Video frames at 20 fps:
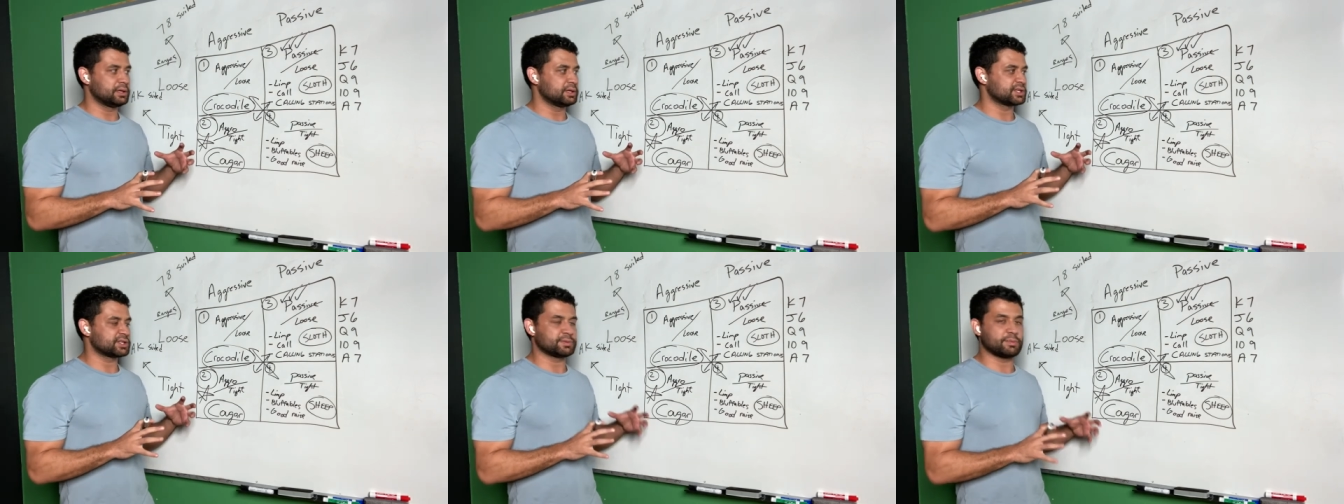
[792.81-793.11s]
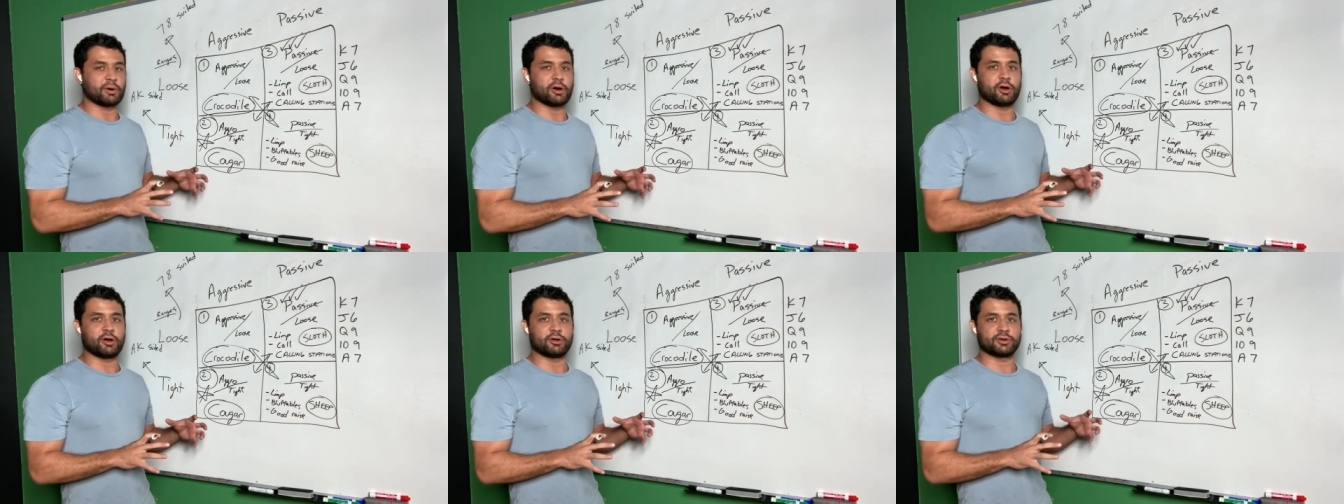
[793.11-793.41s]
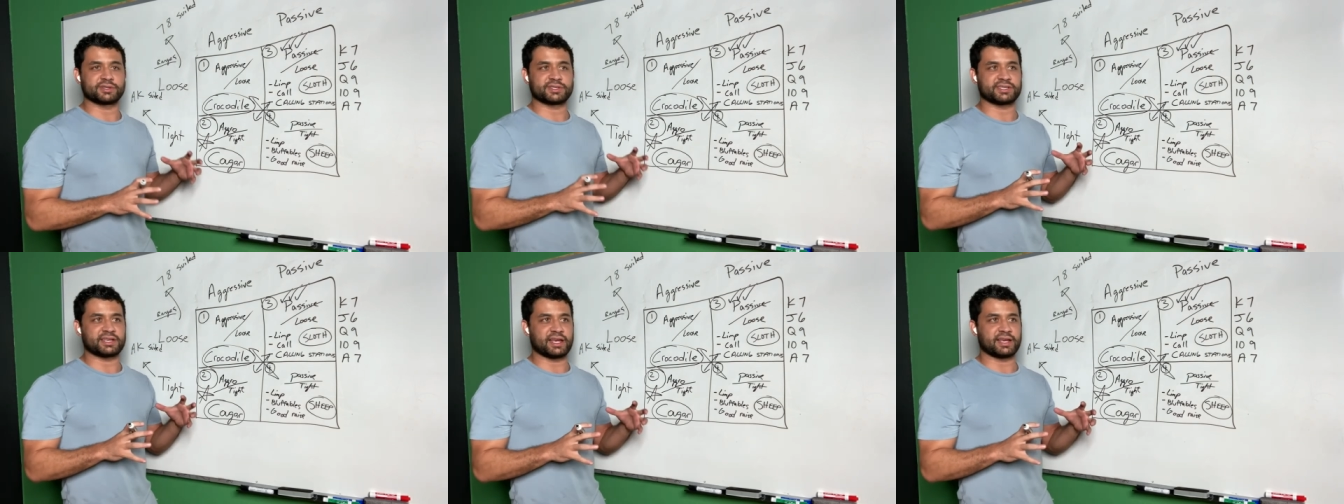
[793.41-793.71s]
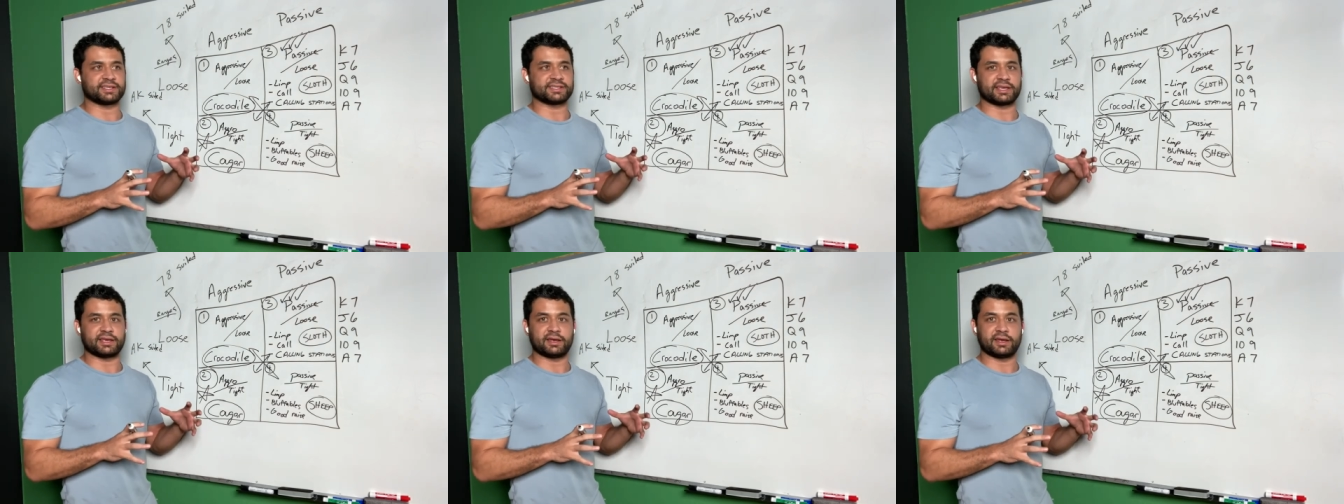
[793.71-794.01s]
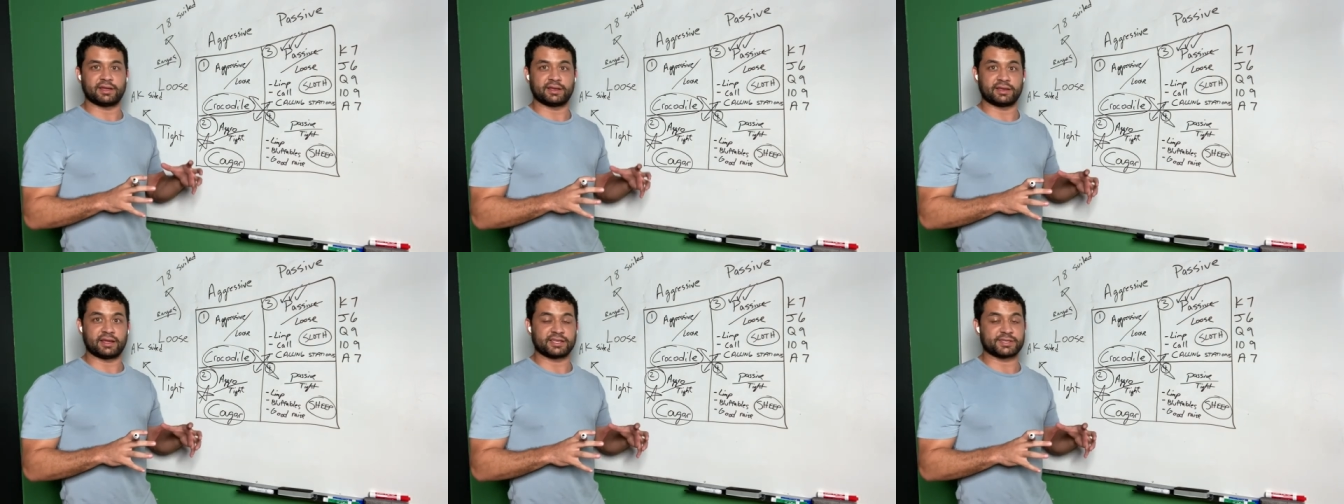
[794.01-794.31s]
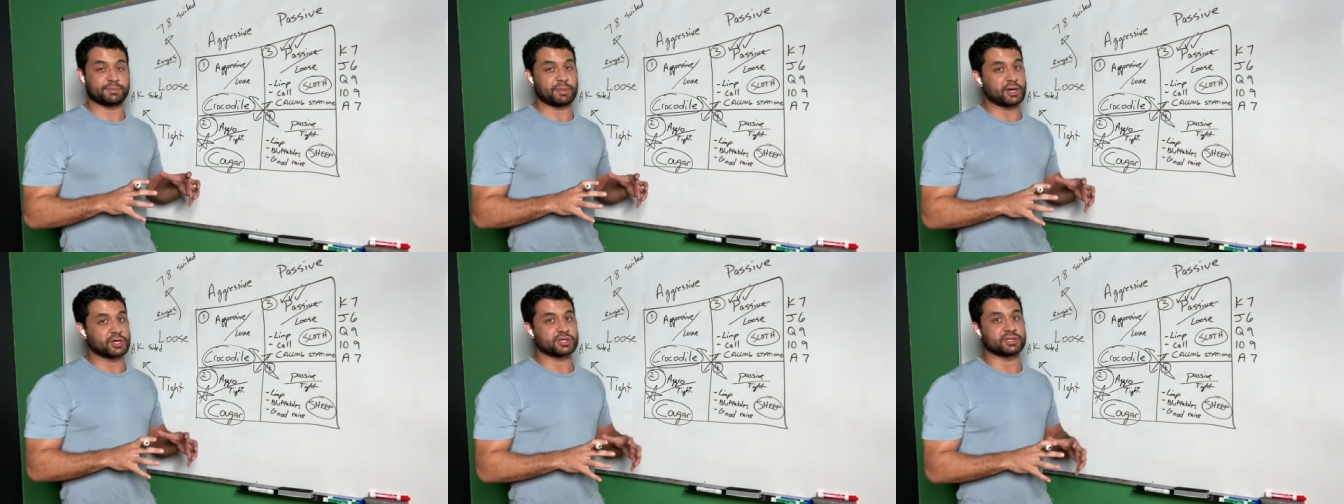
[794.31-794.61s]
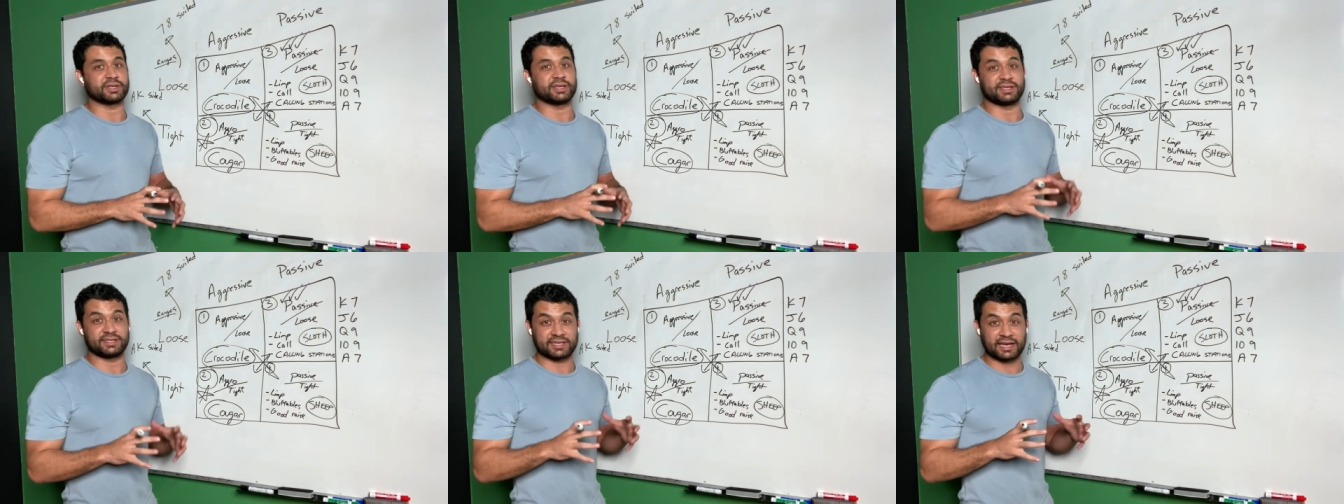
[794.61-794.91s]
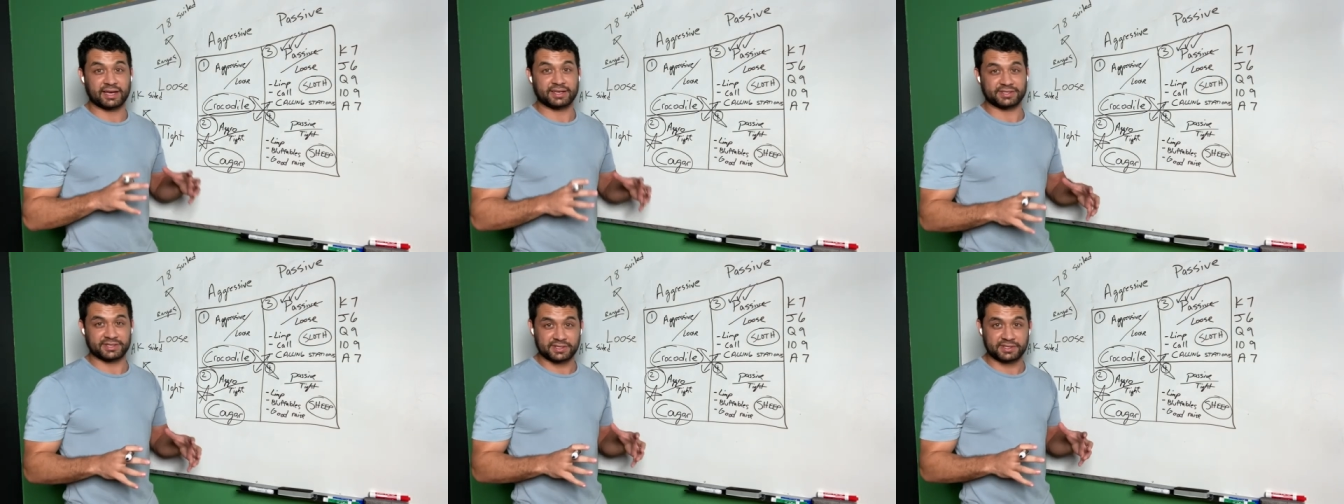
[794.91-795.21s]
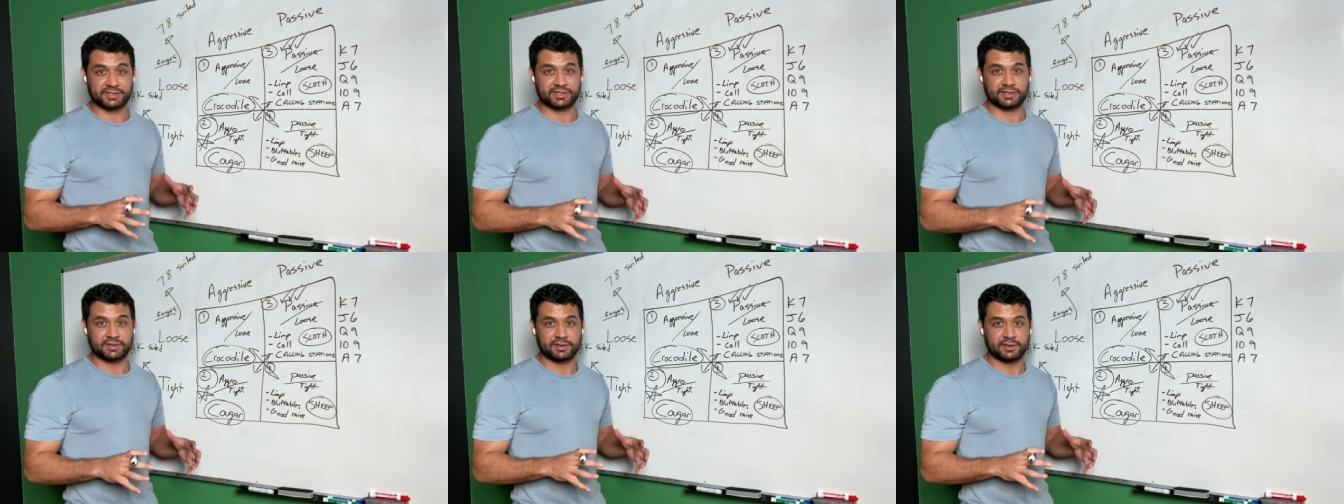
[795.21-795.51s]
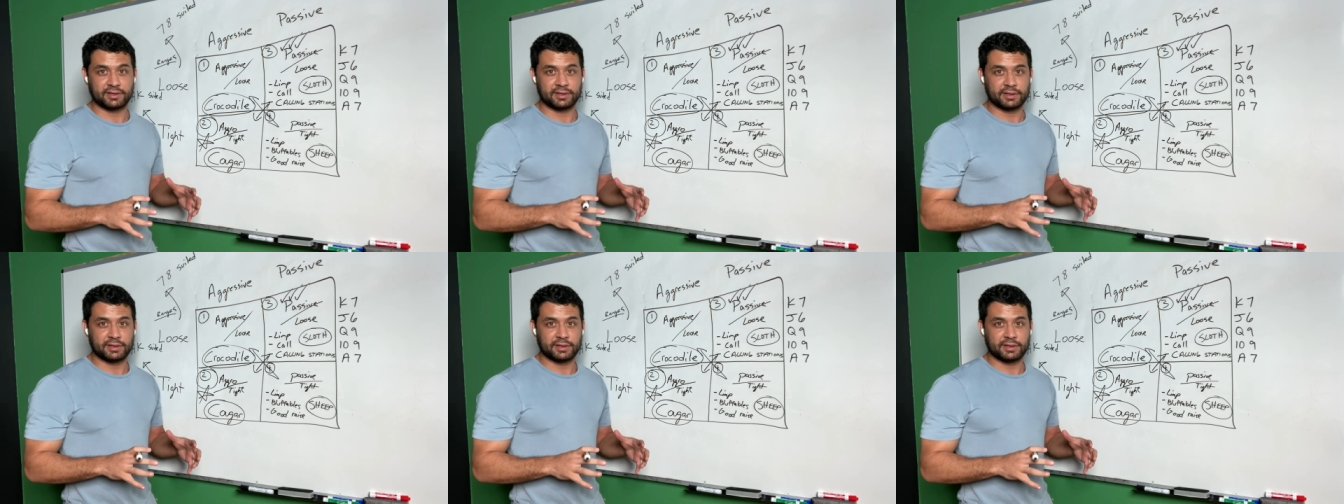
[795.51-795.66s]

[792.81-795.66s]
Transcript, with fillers: small stakes, and especially in Texas,